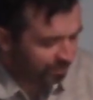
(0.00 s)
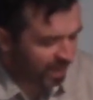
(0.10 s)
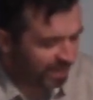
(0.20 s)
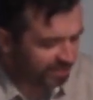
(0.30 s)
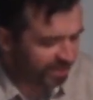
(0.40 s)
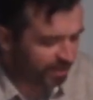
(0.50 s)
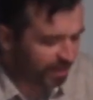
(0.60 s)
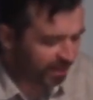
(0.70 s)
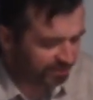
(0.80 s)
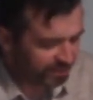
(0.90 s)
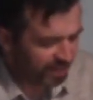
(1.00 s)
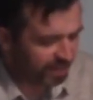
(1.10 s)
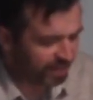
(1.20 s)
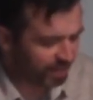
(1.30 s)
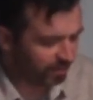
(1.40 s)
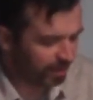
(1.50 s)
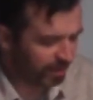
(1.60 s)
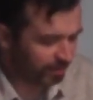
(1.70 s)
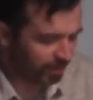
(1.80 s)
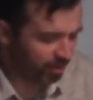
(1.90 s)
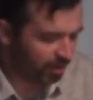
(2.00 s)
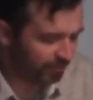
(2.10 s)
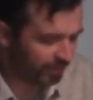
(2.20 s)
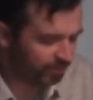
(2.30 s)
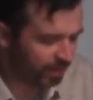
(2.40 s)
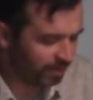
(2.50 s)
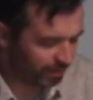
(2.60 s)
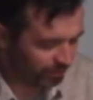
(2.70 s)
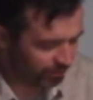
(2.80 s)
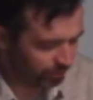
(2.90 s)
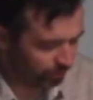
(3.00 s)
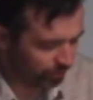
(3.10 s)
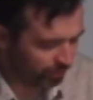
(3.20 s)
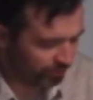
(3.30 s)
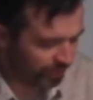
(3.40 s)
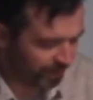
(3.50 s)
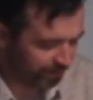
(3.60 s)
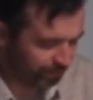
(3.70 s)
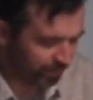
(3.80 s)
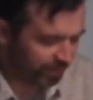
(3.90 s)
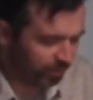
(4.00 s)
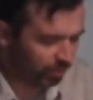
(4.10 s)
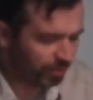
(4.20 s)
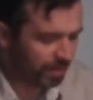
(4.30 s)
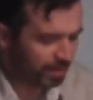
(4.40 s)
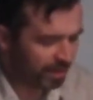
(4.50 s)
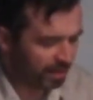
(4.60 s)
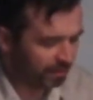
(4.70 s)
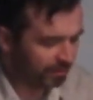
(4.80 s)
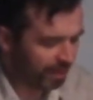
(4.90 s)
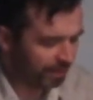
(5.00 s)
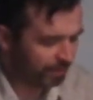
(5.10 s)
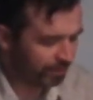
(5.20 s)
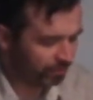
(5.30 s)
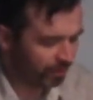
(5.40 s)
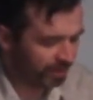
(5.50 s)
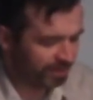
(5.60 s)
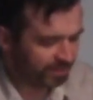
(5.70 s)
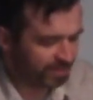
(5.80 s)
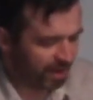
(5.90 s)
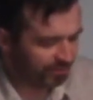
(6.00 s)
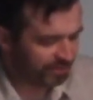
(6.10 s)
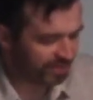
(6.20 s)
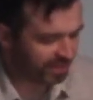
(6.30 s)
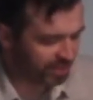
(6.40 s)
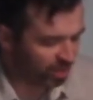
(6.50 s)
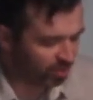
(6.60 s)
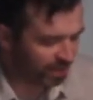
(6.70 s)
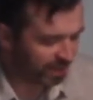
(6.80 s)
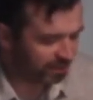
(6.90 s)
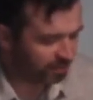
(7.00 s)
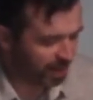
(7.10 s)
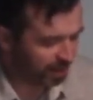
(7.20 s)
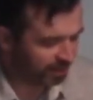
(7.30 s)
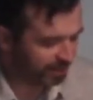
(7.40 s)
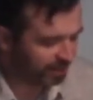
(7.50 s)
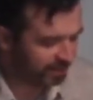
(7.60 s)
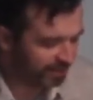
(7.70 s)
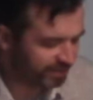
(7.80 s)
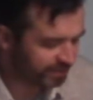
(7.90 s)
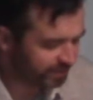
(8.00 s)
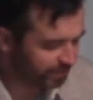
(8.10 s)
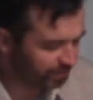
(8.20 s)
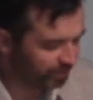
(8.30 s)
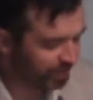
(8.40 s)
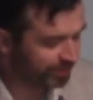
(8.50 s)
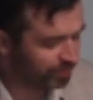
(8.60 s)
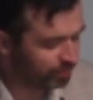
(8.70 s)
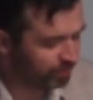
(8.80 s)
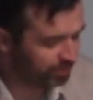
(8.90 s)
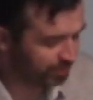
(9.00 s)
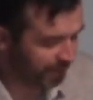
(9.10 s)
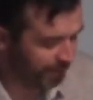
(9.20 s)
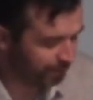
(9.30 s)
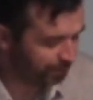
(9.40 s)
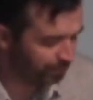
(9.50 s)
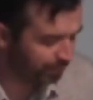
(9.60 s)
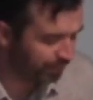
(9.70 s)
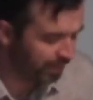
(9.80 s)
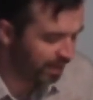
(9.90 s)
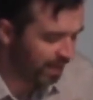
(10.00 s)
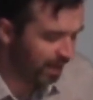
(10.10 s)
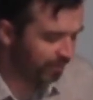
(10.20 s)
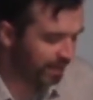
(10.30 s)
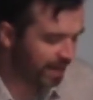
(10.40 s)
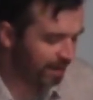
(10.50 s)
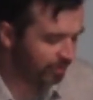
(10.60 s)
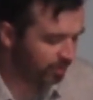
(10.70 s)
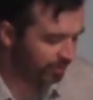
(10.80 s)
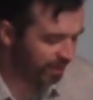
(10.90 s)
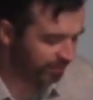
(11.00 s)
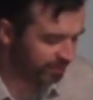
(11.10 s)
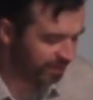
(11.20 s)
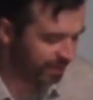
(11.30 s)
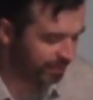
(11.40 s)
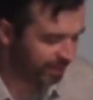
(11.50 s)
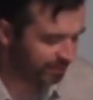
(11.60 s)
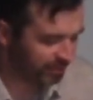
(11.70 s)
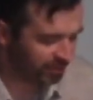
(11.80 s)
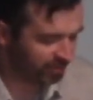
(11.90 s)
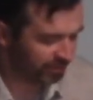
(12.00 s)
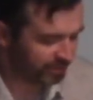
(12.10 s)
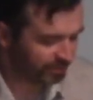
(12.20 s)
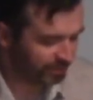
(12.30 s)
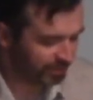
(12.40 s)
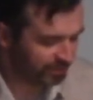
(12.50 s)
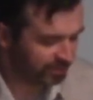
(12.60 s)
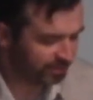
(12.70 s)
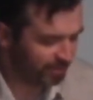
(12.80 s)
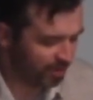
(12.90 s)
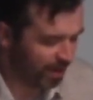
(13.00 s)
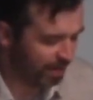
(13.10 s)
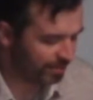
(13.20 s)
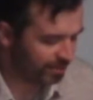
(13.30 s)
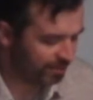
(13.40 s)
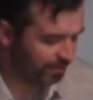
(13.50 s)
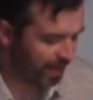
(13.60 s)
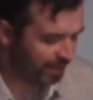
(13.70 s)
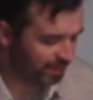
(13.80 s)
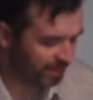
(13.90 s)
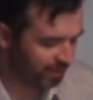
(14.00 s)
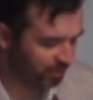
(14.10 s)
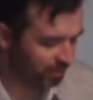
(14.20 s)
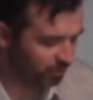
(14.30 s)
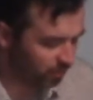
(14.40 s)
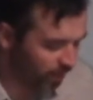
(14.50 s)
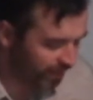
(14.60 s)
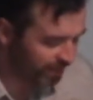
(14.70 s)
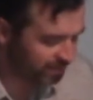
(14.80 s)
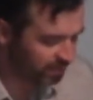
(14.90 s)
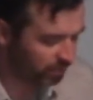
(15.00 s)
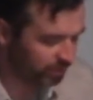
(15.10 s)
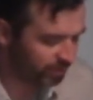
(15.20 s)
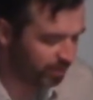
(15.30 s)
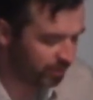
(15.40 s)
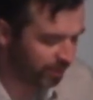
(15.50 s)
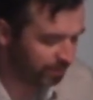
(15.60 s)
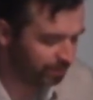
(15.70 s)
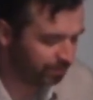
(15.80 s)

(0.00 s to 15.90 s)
And he said to Balak, stand here by your burnt offerings while I meet with the Lord over there. And the Lord met Balaam and put a word in his mouth and said, go again to Balak, and thus you will speak. And when he came to him, he was standing by his burnt offerings with the princes of Moab. And Balak said to him, what has the Lord spoken?